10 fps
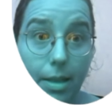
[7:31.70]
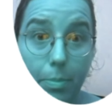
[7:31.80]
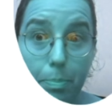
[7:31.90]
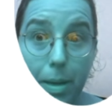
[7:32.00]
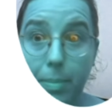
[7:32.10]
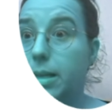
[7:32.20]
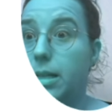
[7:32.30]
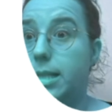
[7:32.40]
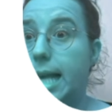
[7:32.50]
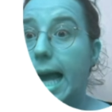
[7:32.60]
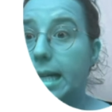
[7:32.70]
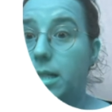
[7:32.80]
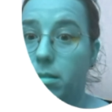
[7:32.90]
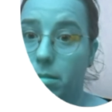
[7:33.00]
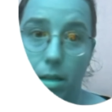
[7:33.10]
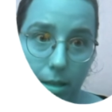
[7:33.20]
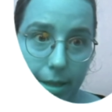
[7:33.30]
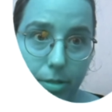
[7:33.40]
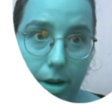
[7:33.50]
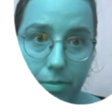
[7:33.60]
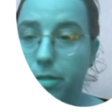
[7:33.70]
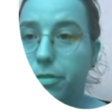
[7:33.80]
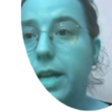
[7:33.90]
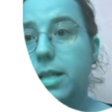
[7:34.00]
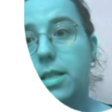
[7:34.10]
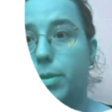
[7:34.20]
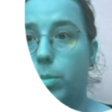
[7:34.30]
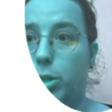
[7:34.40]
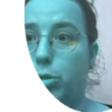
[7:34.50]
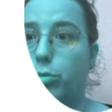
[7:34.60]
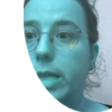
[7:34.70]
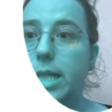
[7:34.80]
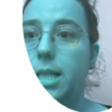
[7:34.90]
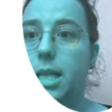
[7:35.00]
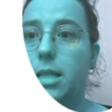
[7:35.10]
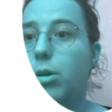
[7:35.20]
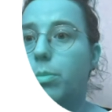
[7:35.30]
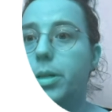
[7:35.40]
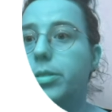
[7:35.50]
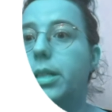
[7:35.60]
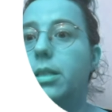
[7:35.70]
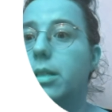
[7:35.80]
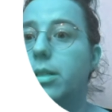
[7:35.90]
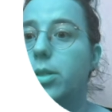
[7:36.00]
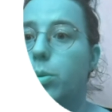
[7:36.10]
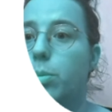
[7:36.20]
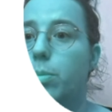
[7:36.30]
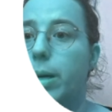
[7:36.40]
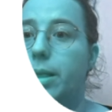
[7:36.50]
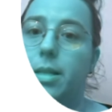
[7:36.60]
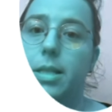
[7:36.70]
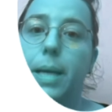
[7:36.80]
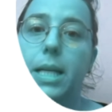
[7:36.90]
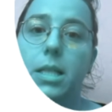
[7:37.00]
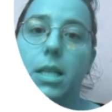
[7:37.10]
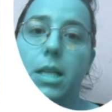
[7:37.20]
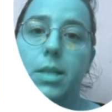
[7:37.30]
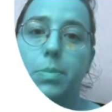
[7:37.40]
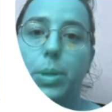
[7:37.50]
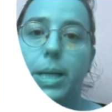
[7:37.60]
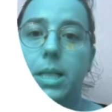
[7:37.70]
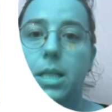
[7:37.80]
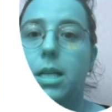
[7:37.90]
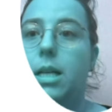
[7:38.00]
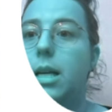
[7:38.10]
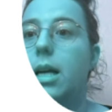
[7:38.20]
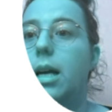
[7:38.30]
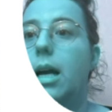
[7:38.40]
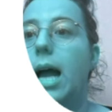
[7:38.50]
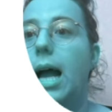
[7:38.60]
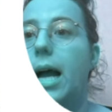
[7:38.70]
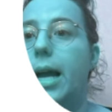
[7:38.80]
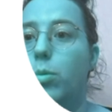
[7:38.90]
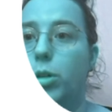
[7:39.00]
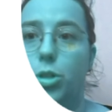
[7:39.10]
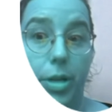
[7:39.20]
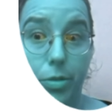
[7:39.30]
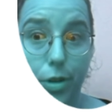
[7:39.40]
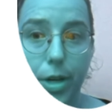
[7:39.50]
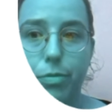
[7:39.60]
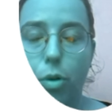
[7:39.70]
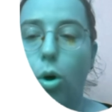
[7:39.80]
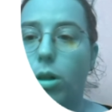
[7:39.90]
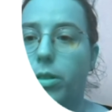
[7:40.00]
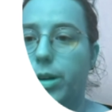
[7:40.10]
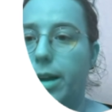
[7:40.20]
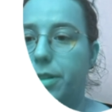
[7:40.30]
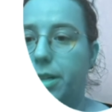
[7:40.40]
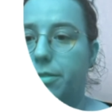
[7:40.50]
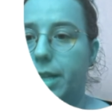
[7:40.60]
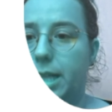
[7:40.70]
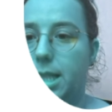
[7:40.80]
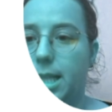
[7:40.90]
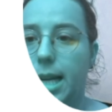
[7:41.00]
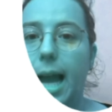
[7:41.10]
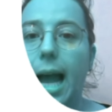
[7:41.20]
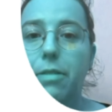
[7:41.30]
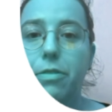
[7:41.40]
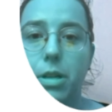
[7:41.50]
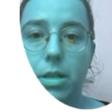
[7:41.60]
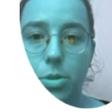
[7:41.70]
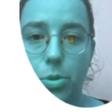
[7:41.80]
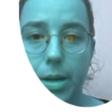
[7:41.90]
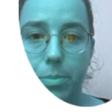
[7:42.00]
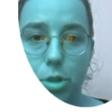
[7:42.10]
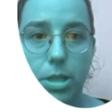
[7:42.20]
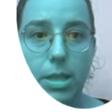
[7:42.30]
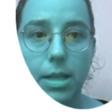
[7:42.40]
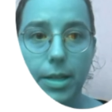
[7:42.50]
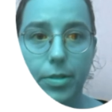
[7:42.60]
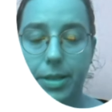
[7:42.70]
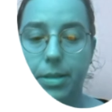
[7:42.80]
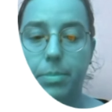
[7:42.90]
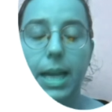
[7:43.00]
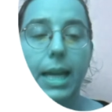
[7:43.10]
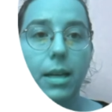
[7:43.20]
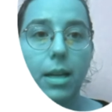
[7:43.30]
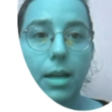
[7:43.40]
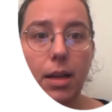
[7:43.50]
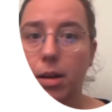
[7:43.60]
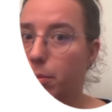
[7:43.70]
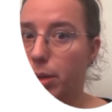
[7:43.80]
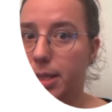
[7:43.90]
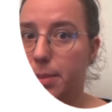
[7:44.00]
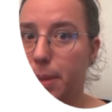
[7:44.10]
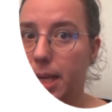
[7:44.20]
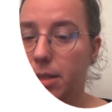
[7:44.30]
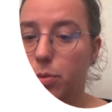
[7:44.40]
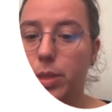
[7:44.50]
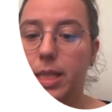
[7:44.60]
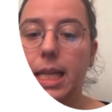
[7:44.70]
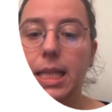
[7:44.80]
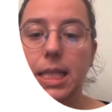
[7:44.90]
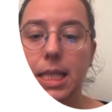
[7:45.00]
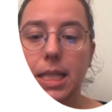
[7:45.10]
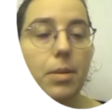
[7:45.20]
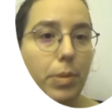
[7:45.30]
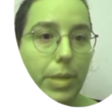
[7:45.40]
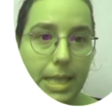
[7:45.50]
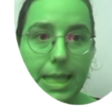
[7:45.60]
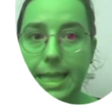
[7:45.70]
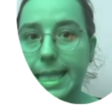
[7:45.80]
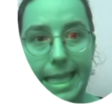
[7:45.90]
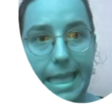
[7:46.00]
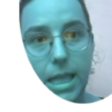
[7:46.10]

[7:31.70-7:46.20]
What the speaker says: Maybe let's add a clear graphic effects if we want to reset our mirror. So when the space key is pressed, I want to get rid of all the graphic effects that I have. So I'm just clearing them again. Press space, resets it, pressing C